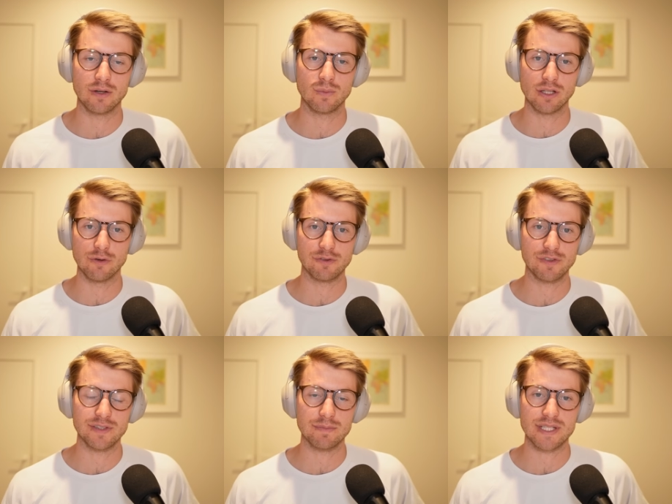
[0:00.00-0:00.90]
well over
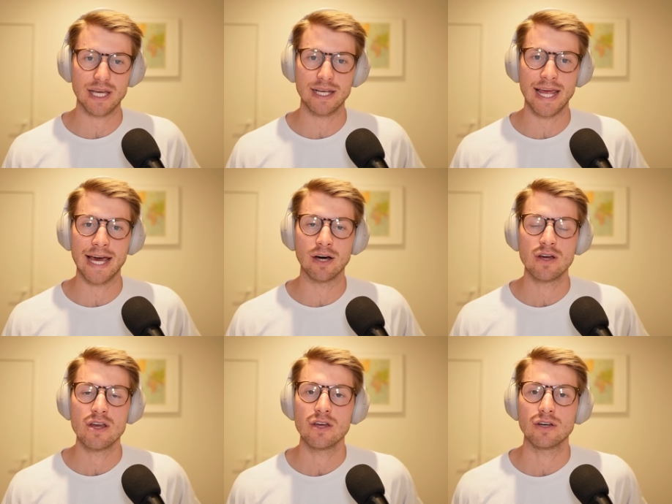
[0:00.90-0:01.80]
50%
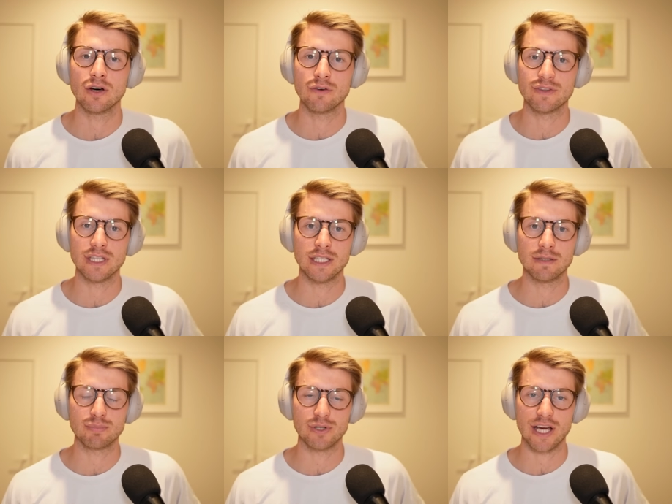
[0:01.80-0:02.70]
now of the
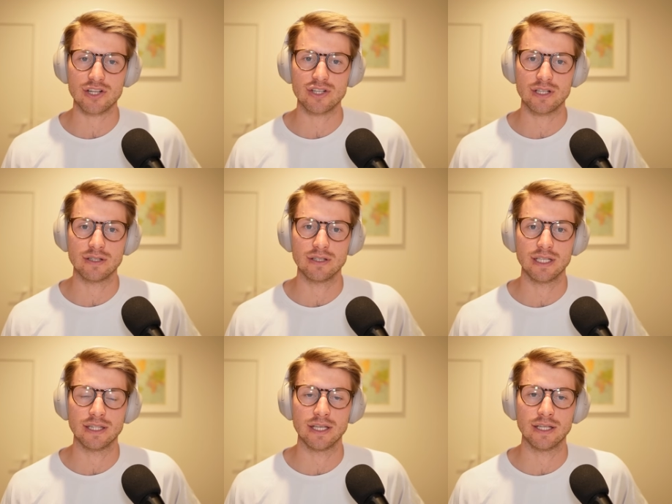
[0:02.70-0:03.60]
production
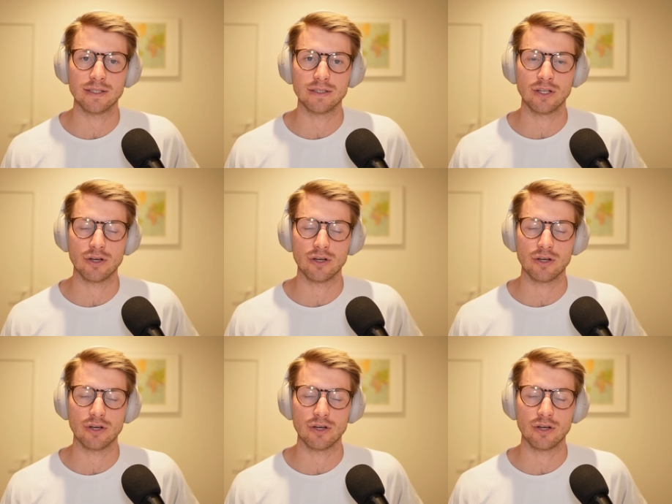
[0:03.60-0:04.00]
in the